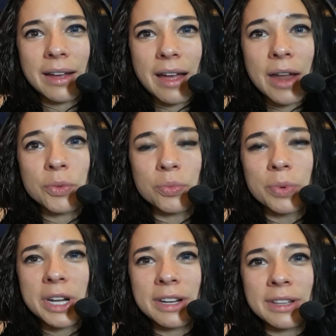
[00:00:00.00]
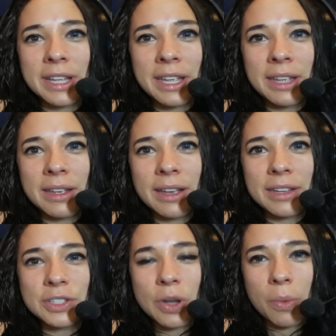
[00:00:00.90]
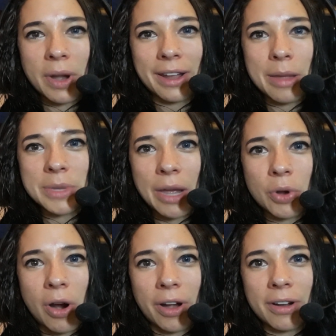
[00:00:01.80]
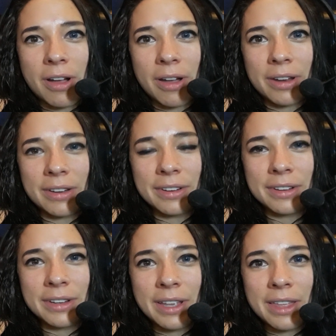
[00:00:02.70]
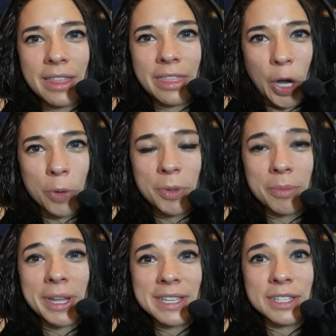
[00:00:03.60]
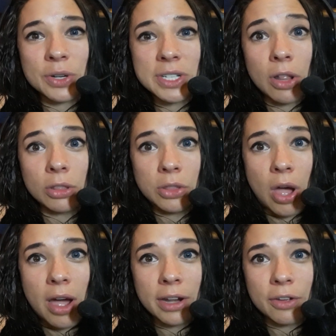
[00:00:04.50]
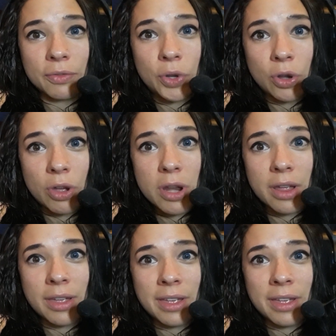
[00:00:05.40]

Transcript: I really don't want to come down hard on therapy because there are a lot of good